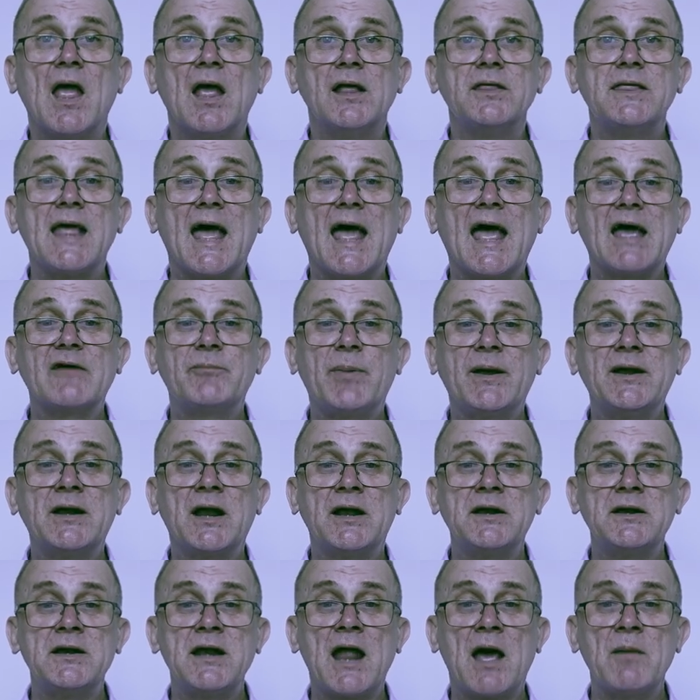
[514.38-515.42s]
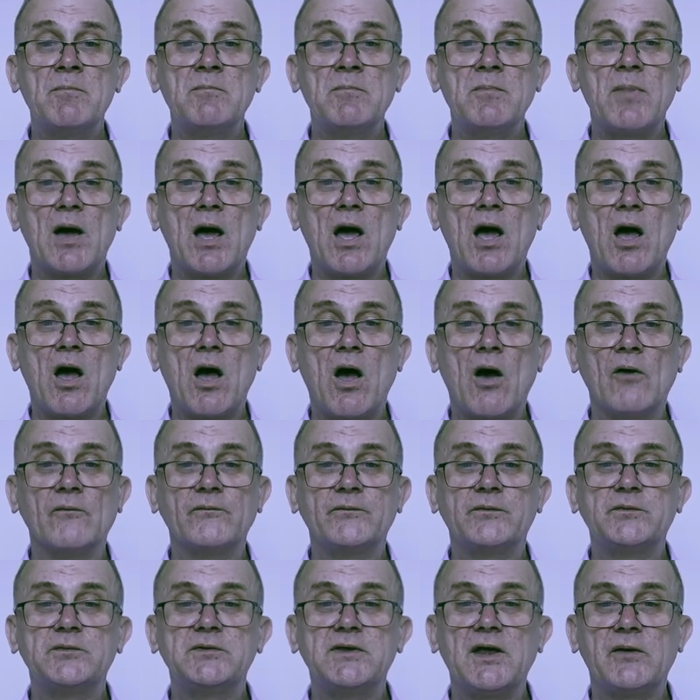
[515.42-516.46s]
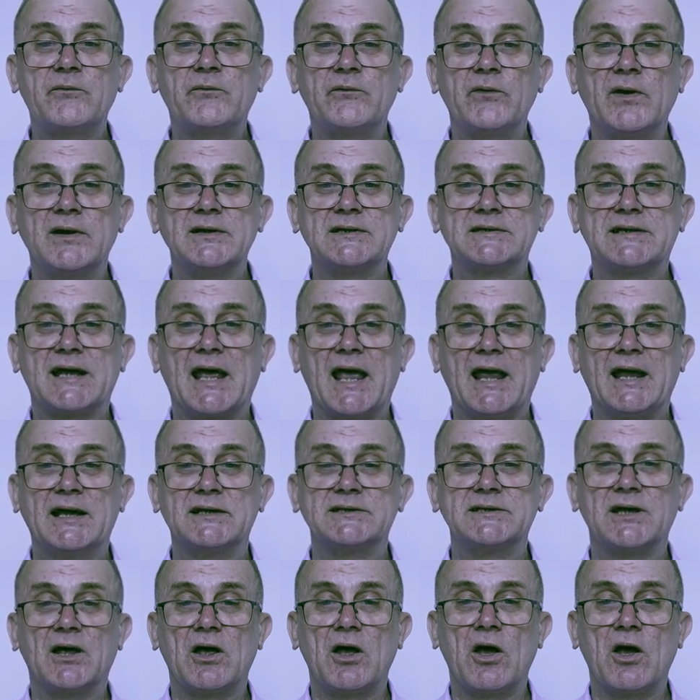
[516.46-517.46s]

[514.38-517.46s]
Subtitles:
There have been a number of different takes